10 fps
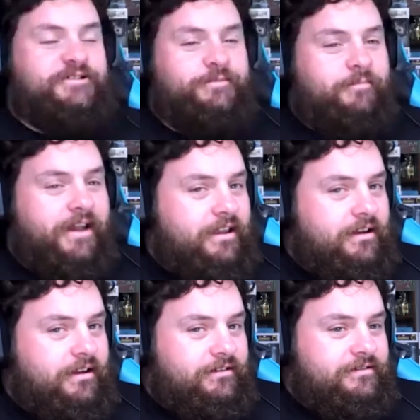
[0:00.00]
him, I'm like,
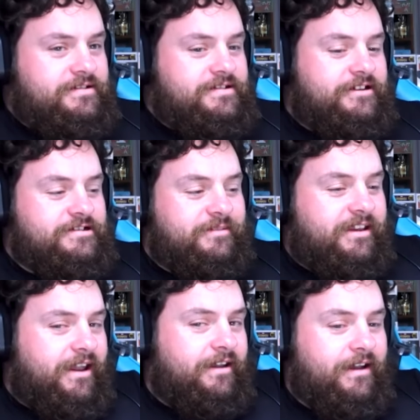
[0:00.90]
uh, "Excuse
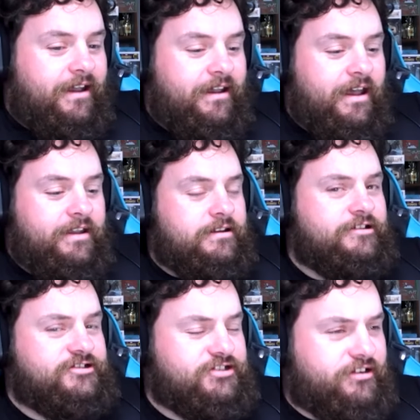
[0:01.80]
me, uh, are you
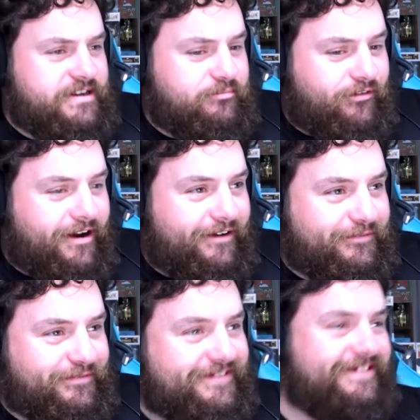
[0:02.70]
Jonny Brugh?"
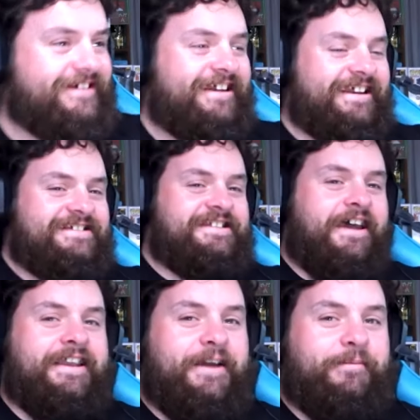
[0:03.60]
He's
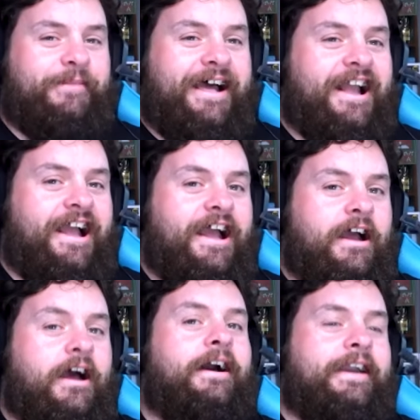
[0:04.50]
like, "Yep." I'm like,
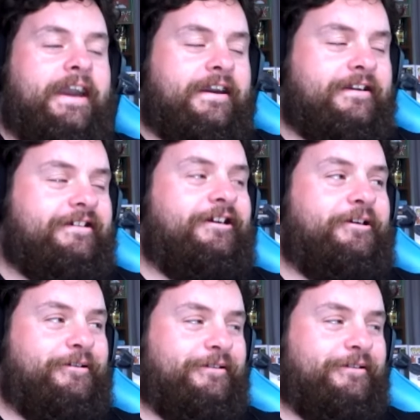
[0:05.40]
"Okay, cool."